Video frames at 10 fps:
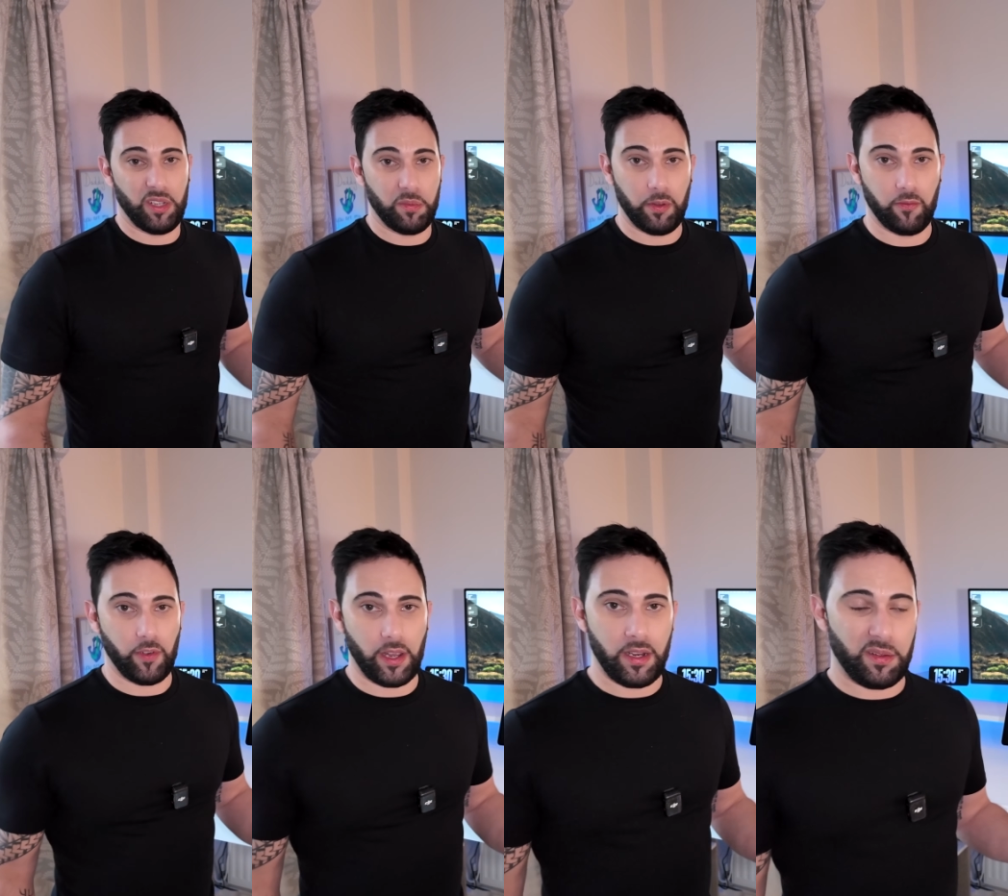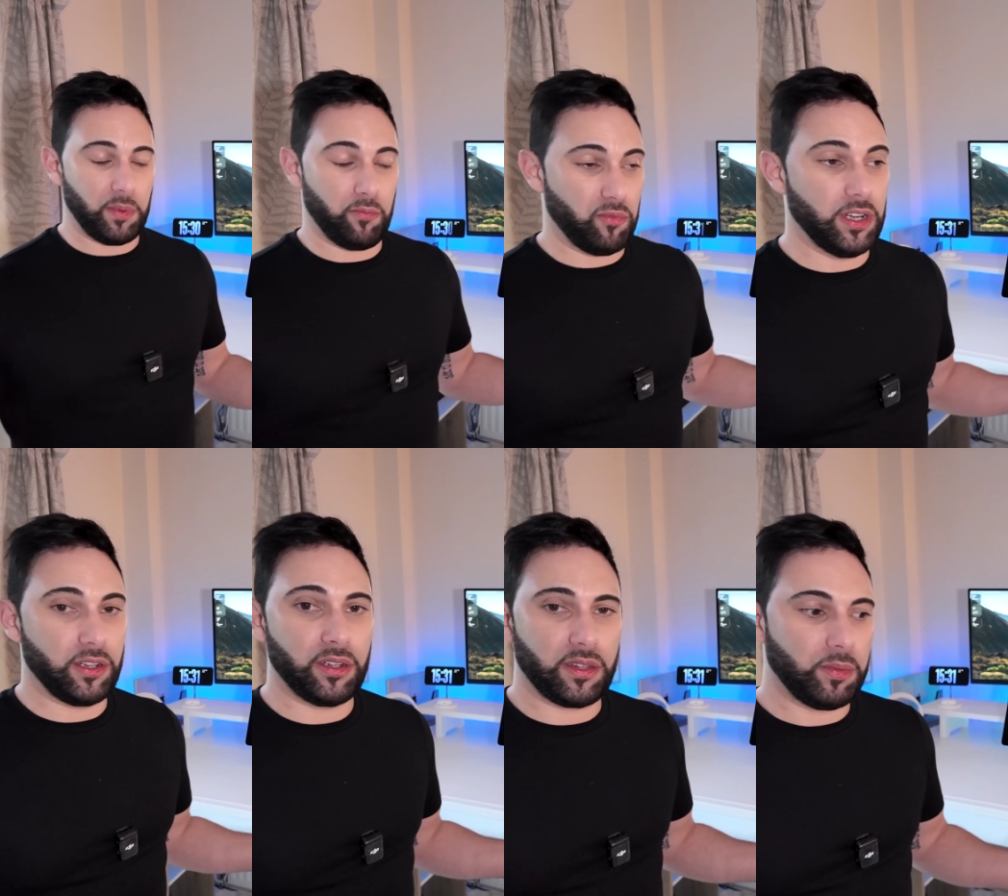It's been fine. It's been pretty
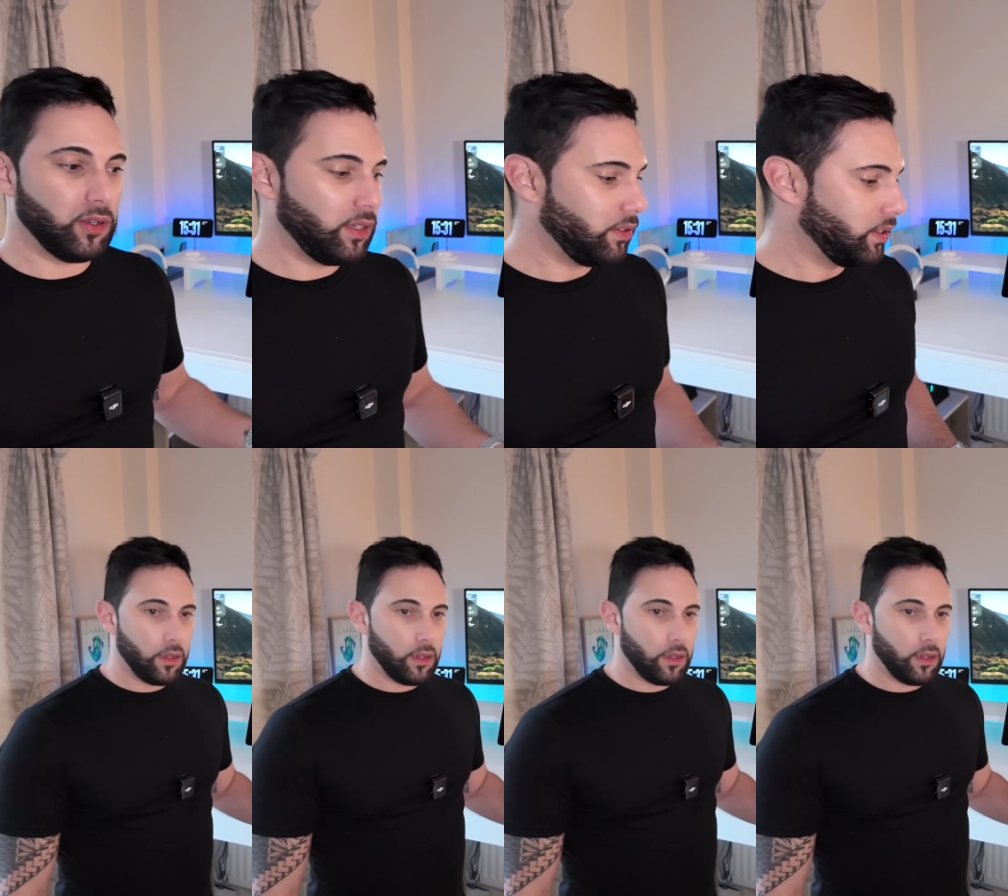good, to be honest.